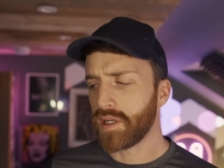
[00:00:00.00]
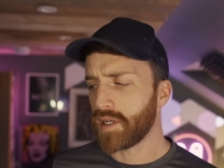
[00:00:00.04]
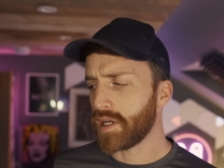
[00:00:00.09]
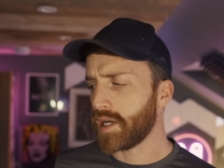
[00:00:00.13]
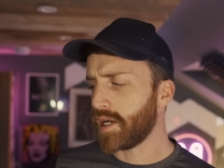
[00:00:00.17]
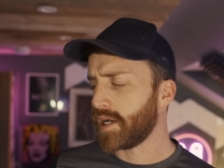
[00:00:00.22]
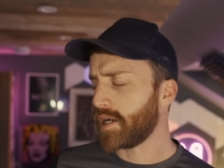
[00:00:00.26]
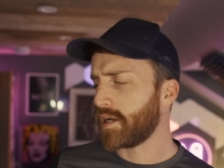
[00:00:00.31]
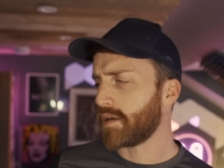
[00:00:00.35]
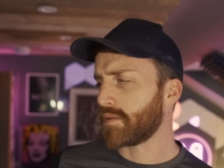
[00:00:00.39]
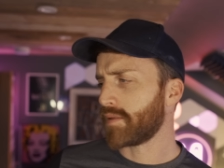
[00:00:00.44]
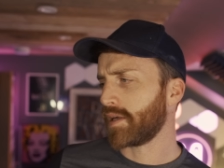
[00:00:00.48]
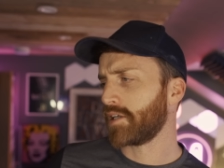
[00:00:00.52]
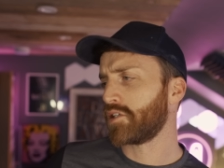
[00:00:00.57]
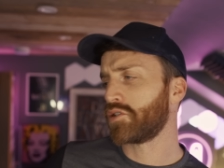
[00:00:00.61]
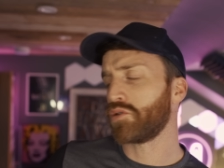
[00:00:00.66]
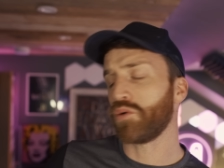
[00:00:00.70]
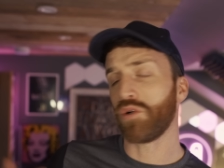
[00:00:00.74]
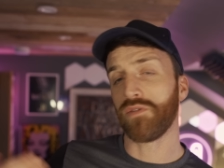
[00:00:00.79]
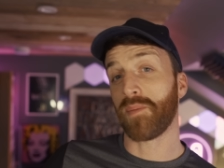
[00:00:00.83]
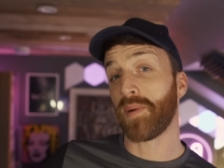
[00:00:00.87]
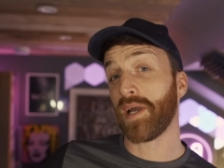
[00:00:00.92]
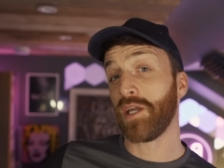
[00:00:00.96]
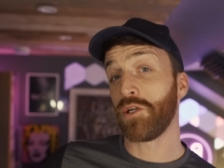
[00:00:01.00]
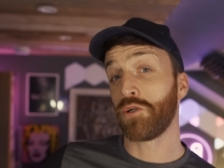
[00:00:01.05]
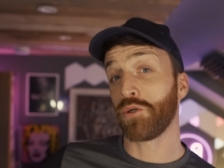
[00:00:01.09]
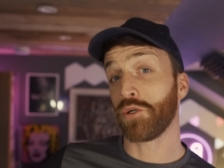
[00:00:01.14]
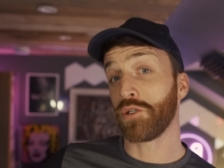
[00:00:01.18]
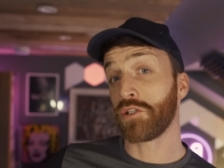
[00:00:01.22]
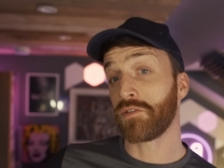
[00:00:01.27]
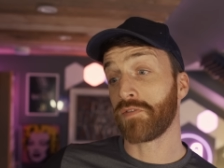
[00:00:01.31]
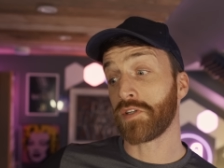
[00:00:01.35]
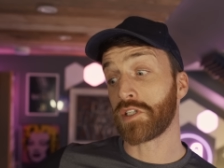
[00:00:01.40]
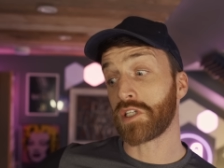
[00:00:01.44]
Uh, thanks to all of our
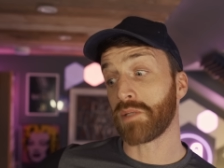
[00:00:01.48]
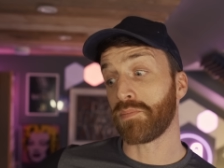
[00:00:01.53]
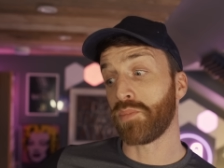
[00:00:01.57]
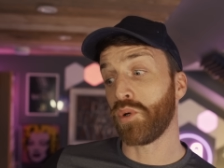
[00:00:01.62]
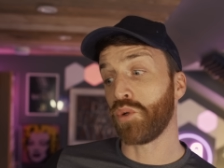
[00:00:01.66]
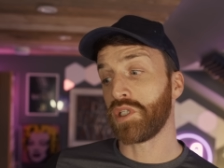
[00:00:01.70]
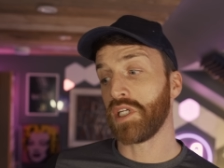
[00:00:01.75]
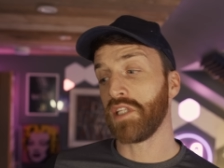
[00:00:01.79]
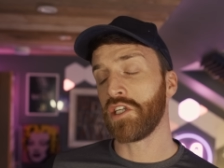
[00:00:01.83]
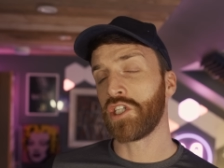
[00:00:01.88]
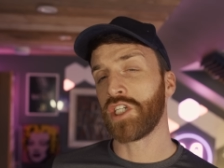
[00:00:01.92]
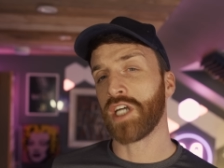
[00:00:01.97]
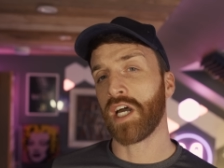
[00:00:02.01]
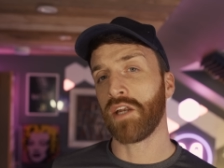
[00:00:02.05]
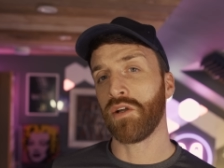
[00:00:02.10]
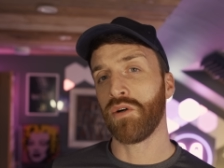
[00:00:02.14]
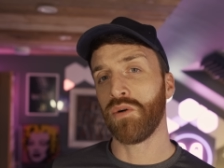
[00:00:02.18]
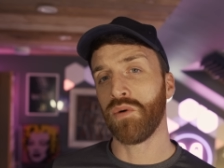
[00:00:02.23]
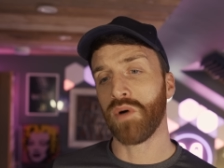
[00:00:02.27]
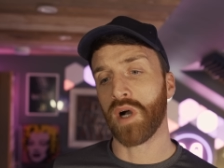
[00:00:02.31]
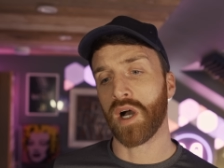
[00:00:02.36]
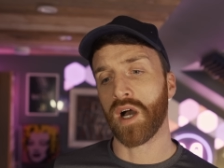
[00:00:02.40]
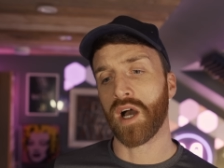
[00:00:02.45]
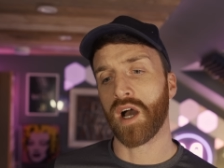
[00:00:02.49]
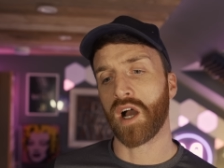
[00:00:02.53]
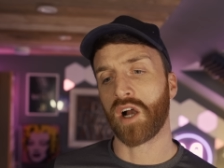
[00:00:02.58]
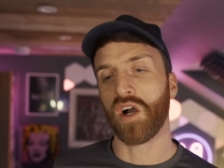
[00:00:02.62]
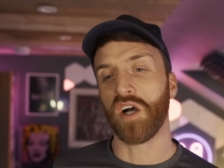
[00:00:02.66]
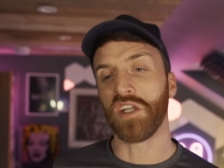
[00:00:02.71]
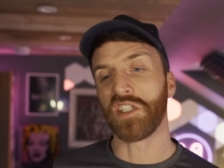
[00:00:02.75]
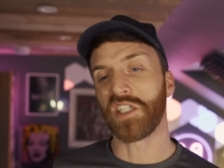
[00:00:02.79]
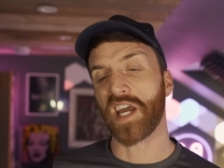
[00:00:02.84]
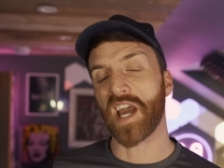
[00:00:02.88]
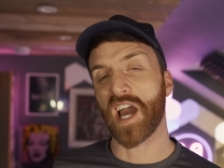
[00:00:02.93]
patrons for supporting the channel. Uh, I
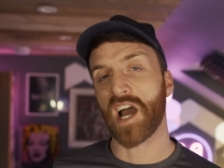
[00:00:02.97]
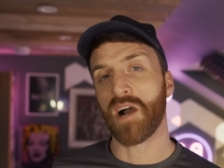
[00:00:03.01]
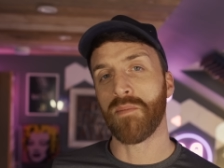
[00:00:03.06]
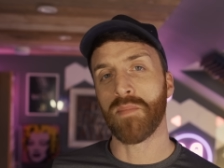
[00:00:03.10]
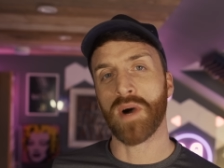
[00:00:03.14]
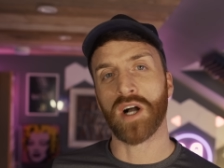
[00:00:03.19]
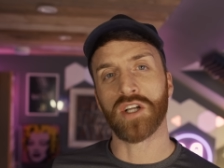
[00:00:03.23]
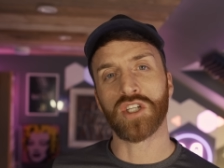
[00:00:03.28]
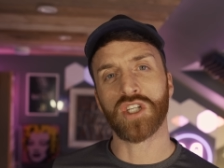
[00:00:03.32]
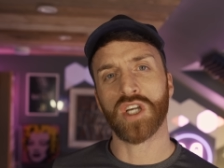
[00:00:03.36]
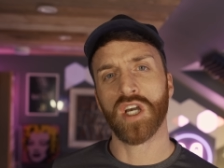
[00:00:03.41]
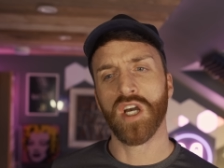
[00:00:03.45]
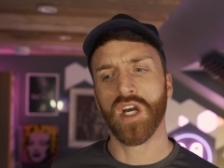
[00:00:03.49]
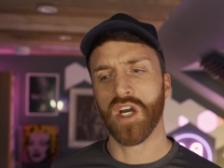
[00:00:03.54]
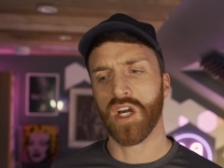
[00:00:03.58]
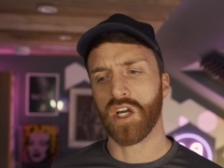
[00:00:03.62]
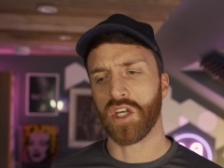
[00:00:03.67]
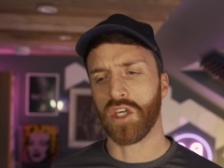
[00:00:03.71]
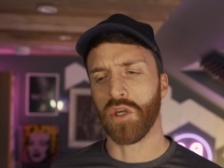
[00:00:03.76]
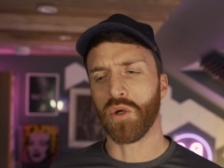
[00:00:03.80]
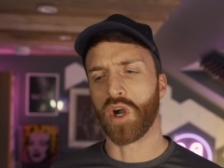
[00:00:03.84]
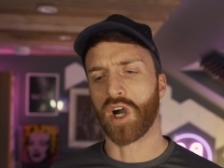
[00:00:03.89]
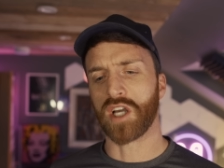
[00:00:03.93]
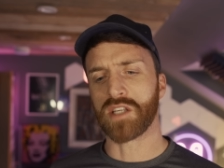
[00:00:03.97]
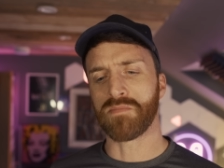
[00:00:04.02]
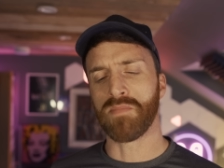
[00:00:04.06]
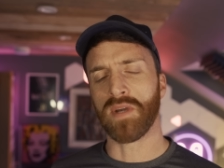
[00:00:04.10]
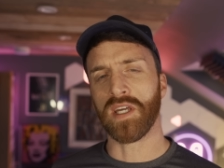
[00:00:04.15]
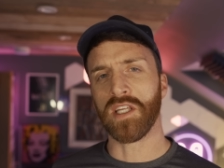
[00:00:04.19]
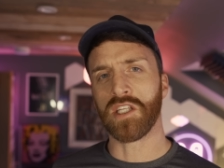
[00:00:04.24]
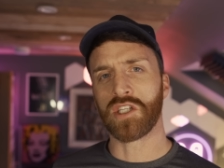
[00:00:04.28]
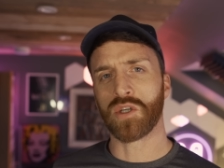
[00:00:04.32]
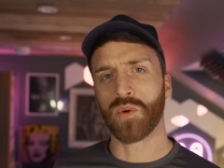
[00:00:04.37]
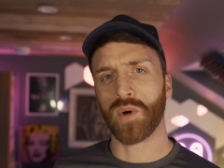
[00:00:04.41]
can't tell you how much you guys
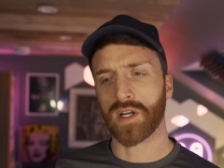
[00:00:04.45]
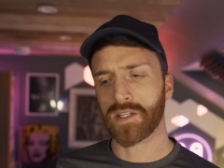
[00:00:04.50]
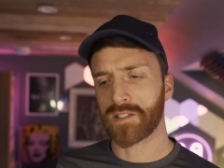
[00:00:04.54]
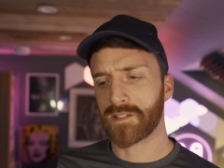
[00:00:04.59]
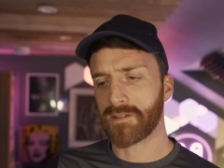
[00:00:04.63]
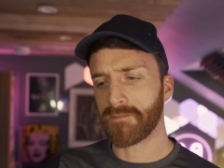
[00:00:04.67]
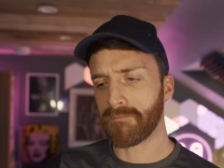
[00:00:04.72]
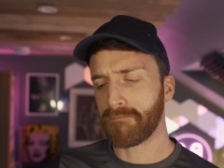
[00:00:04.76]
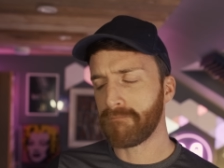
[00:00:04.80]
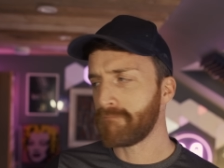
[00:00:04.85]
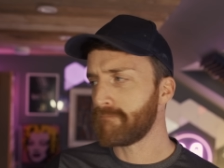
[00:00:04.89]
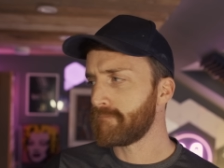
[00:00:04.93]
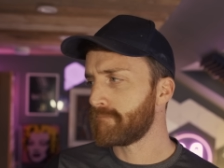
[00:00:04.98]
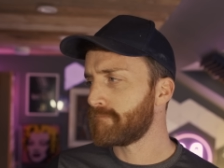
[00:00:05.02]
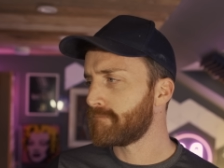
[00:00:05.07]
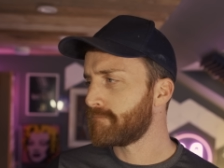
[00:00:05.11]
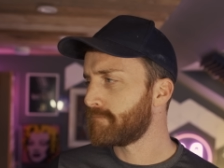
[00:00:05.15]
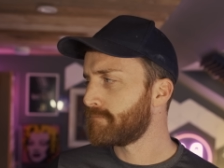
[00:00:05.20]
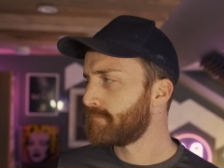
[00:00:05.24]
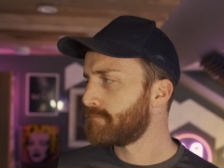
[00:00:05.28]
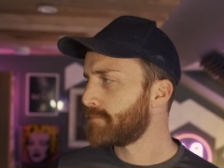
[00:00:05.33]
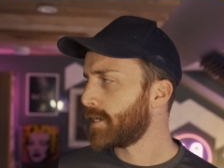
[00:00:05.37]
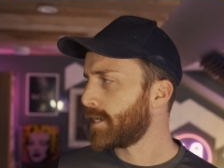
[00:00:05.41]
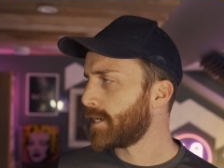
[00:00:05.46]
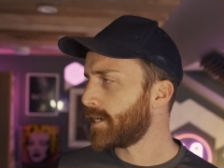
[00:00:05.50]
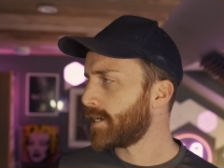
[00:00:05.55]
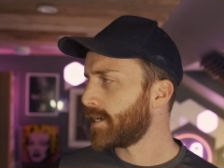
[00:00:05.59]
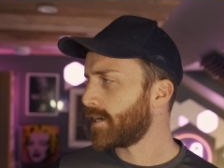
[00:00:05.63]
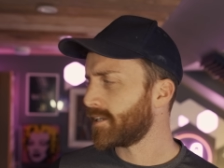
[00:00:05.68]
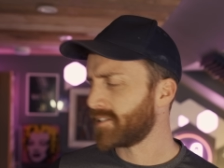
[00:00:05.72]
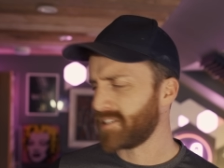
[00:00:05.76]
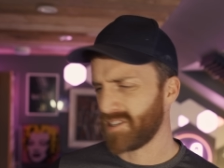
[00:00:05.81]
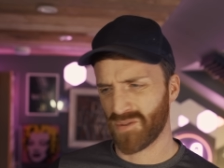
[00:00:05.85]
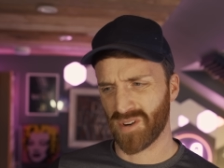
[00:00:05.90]
mean to us. Uh, I
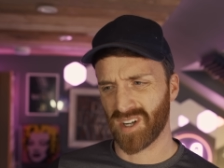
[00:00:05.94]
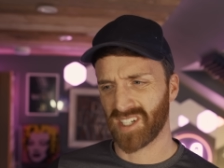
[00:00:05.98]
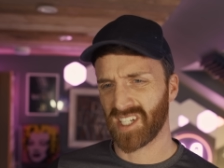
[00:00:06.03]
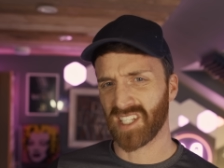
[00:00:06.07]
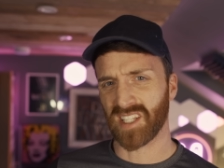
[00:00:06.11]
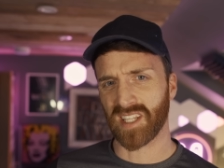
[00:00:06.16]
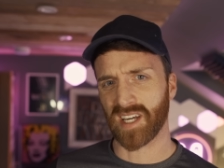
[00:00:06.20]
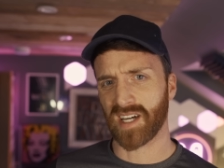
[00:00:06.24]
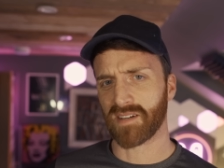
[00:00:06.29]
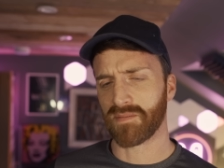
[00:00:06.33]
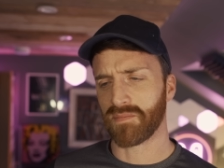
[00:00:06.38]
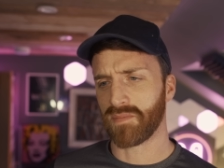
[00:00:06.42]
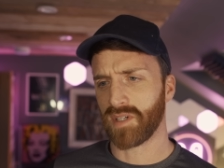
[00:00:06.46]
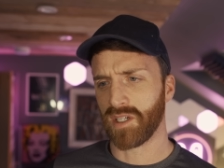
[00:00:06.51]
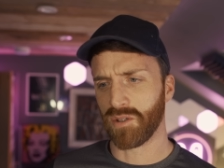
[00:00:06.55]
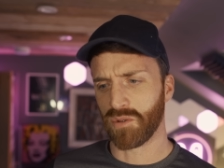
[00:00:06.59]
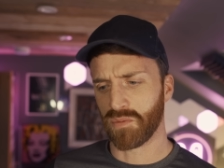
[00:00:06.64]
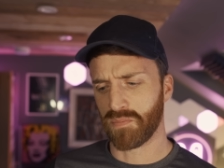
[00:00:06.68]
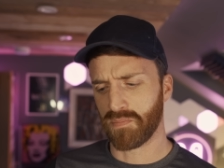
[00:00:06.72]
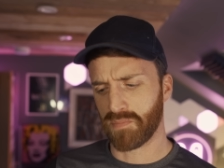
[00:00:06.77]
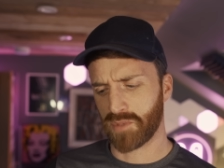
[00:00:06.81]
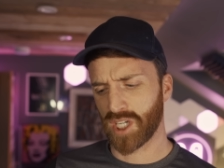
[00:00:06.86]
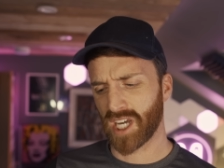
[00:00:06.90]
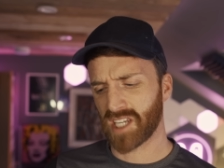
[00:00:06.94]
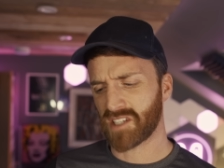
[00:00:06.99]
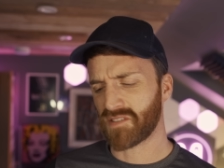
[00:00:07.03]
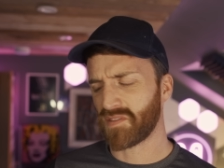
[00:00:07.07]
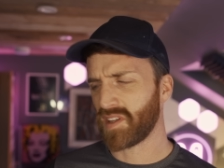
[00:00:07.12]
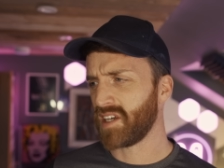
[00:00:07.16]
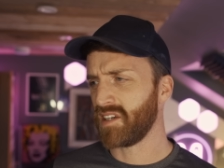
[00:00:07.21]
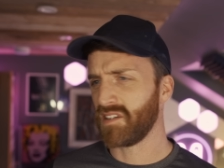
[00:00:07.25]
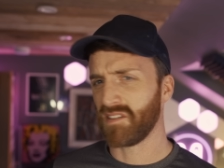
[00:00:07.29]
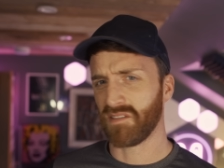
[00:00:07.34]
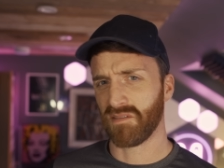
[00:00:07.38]
don't know why I did that little chest
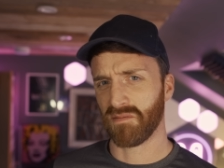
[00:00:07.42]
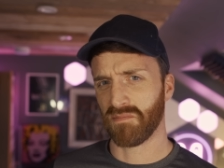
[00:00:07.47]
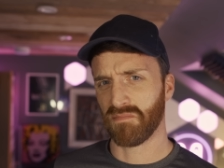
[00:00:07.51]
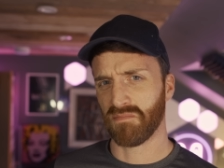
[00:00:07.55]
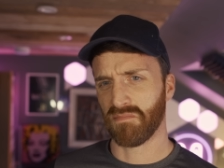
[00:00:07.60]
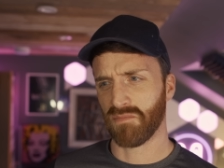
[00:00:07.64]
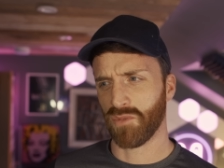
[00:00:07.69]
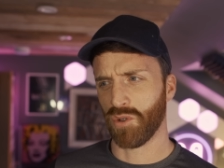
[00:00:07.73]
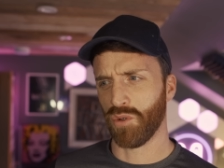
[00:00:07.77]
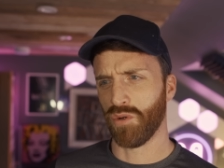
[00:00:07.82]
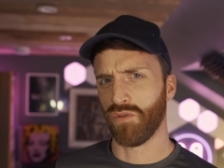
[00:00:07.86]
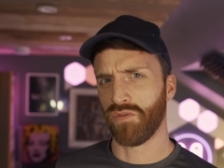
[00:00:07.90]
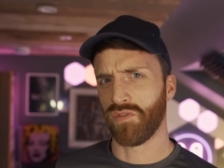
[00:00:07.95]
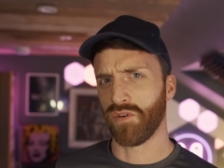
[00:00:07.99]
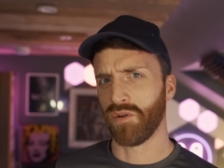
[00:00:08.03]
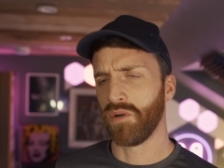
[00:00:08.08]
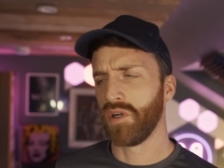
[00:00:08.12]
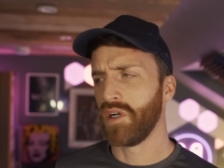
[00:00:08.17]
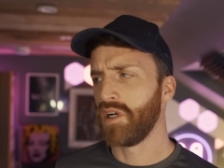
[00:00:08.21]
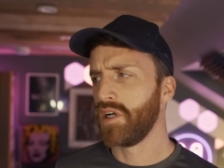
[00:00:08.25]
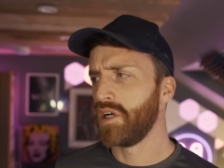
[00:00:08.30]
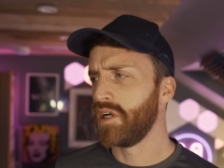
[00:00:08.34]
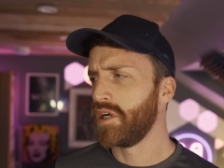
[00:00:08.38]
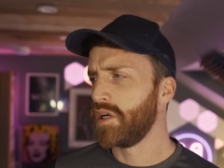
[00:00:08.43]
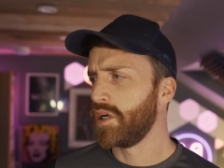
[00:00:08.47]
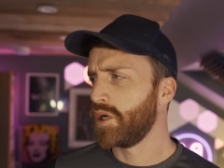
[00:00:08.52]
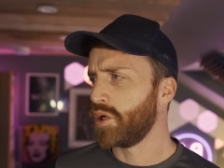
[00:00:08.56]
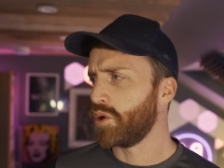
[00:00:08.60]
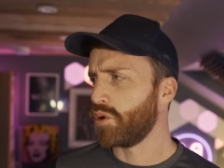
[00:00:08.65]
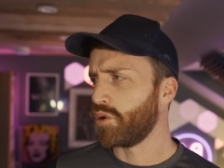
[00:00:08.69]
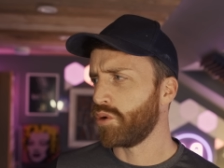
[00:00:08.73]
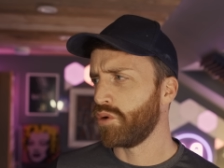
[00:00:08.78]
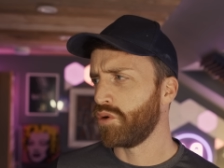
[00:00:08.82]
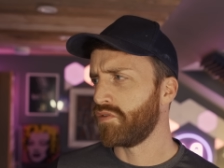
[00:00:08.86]
thing. Awful
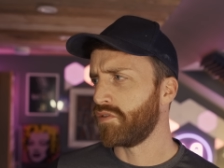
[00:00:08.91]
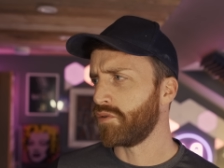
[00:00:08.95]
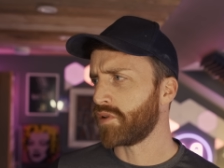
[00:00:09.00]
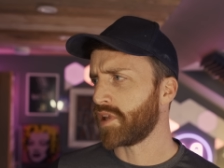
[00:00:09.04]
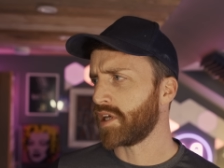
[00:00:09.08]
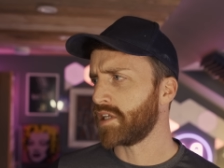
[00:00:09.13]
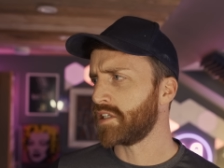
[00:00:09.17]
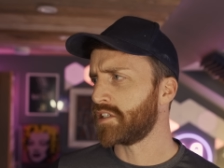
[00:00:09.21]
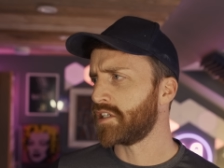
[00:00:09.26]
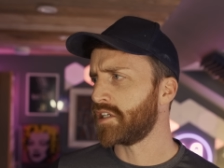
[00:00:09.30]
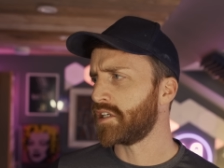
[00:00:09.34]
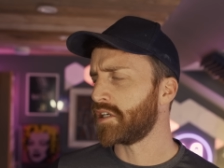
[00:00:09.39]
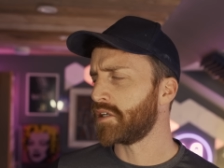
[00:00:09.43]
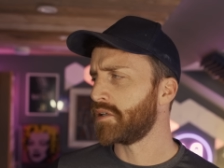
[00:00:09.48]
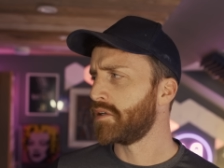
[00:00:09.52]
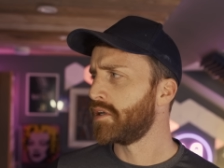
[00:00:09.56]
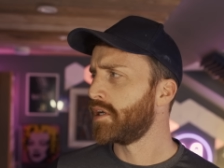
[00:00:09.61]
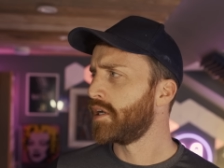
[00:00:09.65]
awful thing to do.